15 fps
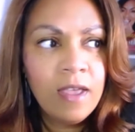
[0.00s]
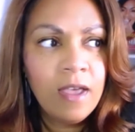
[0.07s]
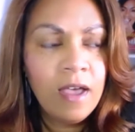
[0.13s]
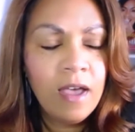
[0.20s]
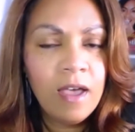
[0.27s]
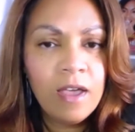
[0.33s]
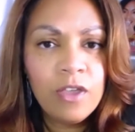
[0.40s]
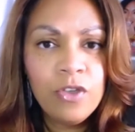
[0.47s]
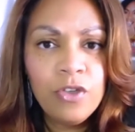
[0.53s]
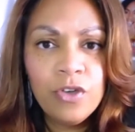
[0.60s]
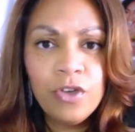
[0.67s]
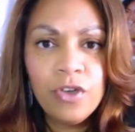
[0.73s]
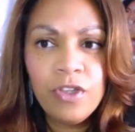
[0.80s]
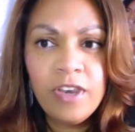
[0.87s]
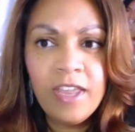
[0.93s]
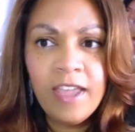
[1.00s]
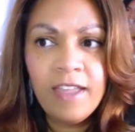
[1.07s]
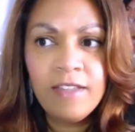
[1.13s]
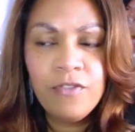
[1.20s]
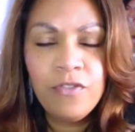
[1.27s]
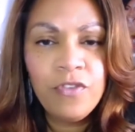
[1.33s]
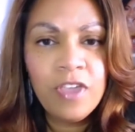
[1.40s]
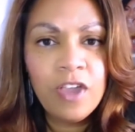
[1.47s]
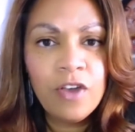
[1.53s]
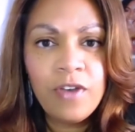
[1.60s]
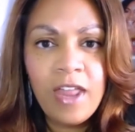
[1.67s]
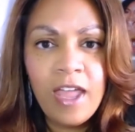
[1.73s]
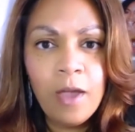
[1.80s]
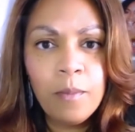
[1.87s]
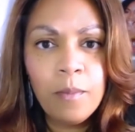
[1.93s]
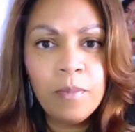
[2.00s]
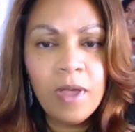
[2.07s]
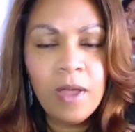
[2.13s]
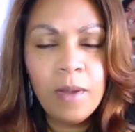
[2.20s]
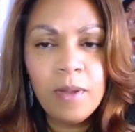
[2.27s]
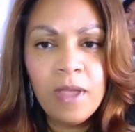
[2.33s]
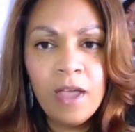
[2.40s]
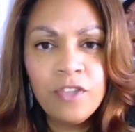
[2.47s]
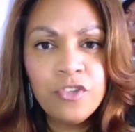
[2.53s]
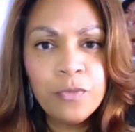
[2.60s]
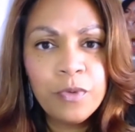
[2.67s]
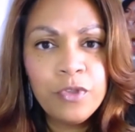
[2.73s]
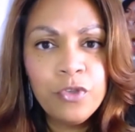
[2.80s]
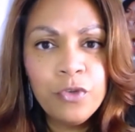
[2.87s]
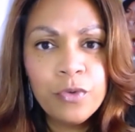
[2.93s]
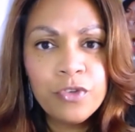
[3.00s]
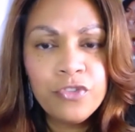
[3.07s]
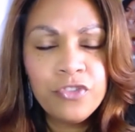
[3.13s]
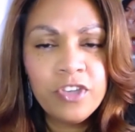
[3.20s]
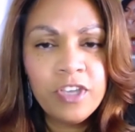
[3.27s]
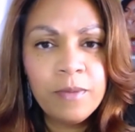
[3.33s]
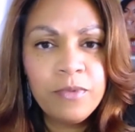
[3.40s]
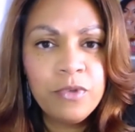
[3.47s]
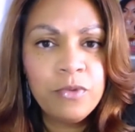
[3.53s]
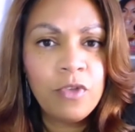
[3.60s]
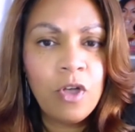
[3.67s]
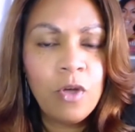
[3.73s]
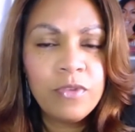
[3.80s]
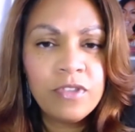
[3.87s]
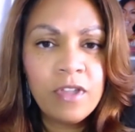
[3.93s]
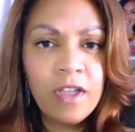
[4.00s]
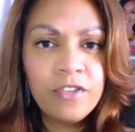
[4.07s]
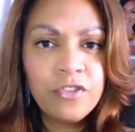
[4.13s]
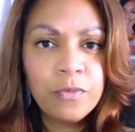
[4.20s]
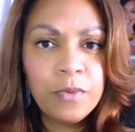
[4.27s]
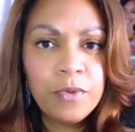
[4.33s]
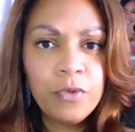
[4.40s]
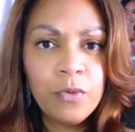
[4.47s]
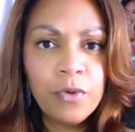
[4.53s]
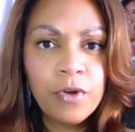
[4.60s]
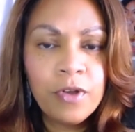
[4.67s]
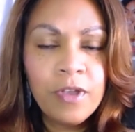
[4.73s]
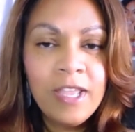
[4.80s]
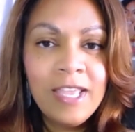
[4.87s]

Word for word: uh, good at figuring out uh, entrepreneurship. She was always an entrepreneur.